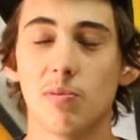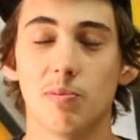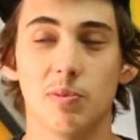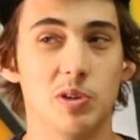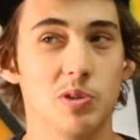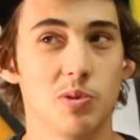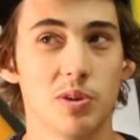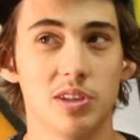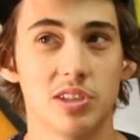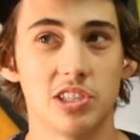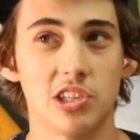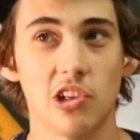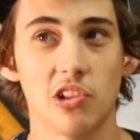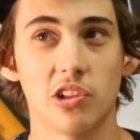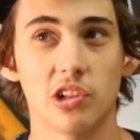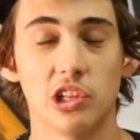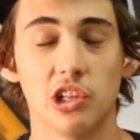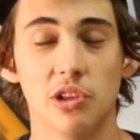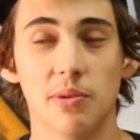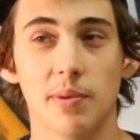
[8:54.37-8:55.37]
between steel
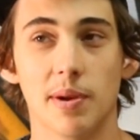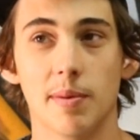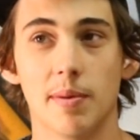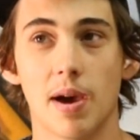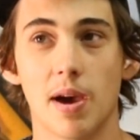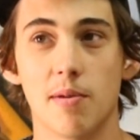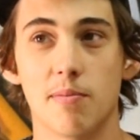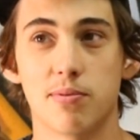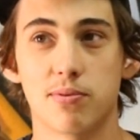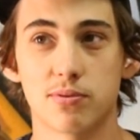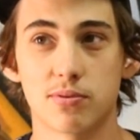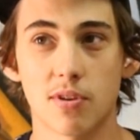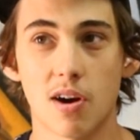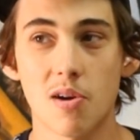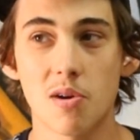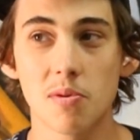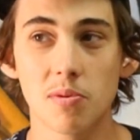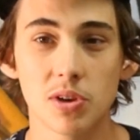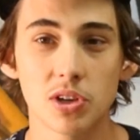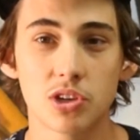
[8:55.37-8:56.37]
and aluminum, I'd
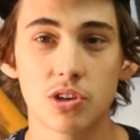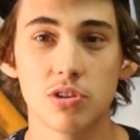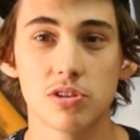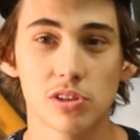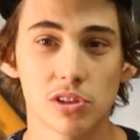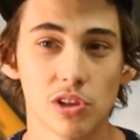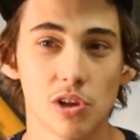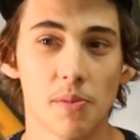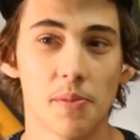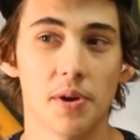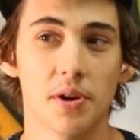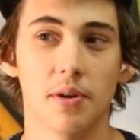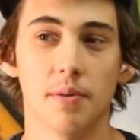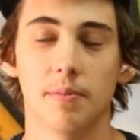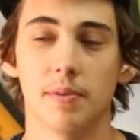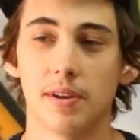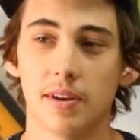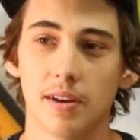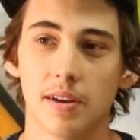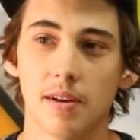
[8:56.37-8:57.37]
probably choose
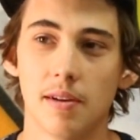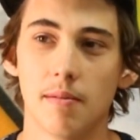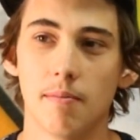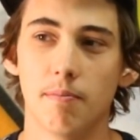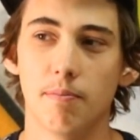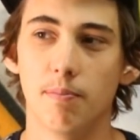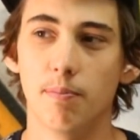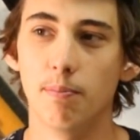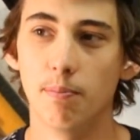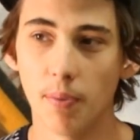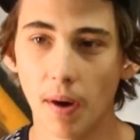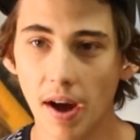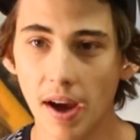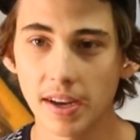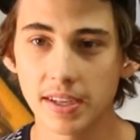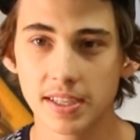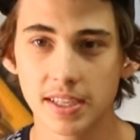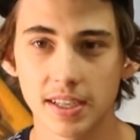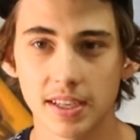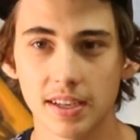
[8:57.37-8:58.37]
aluminum,
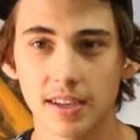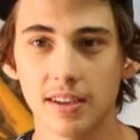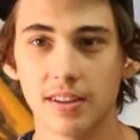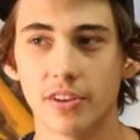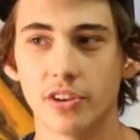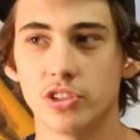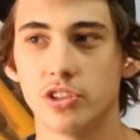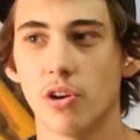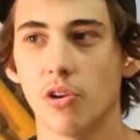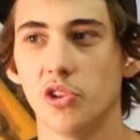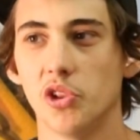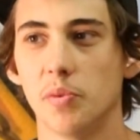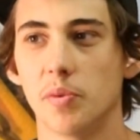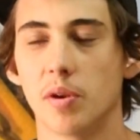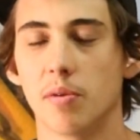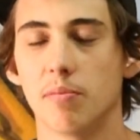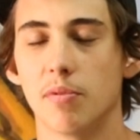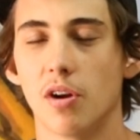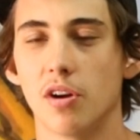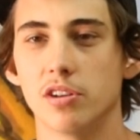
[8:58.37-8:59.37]
but there's no
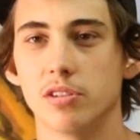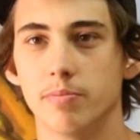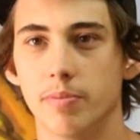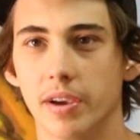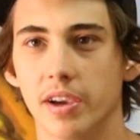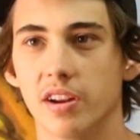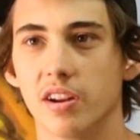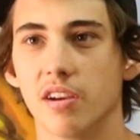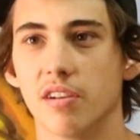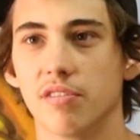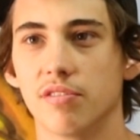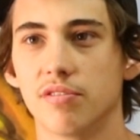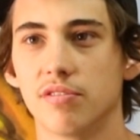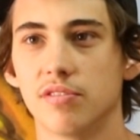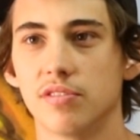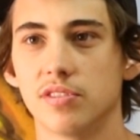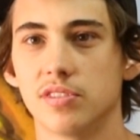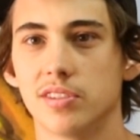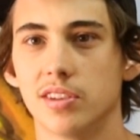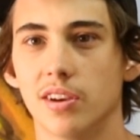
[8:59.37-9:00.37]
aluminum bars big enough,
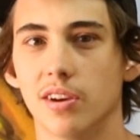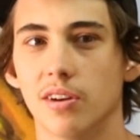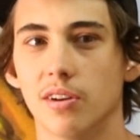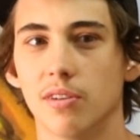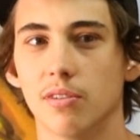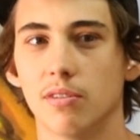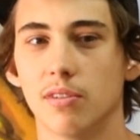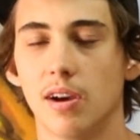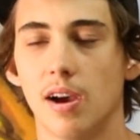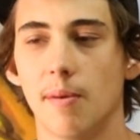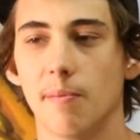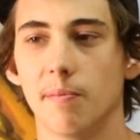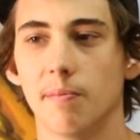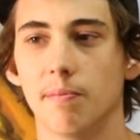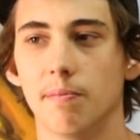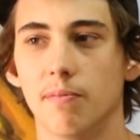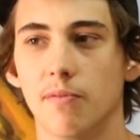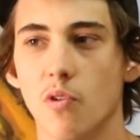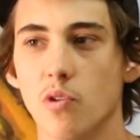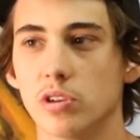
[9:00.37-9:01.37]
so I'm
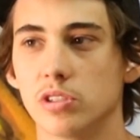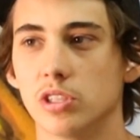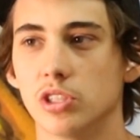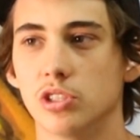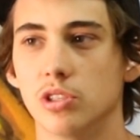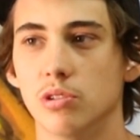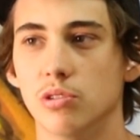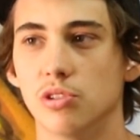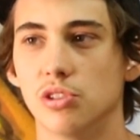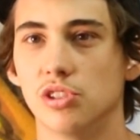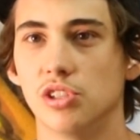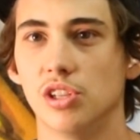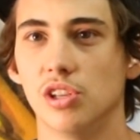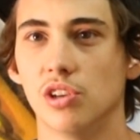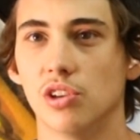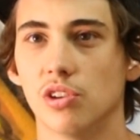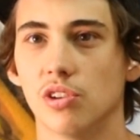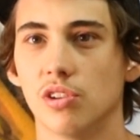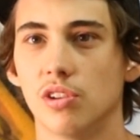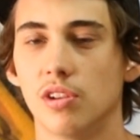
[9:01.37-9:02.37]
forced to choose
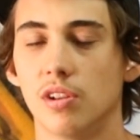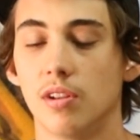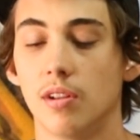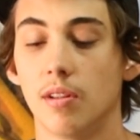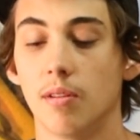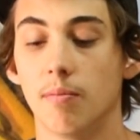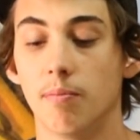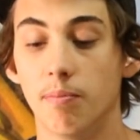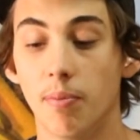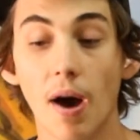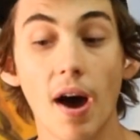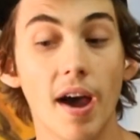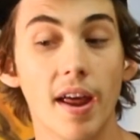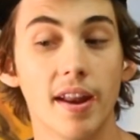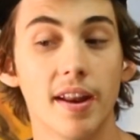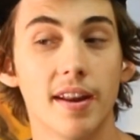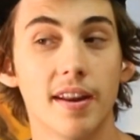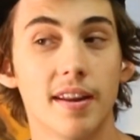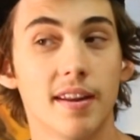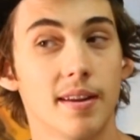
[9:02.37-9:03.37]
steel.
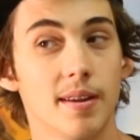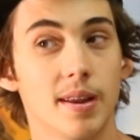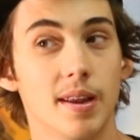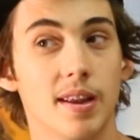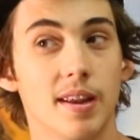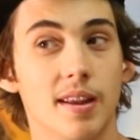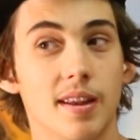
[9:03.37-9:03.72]
But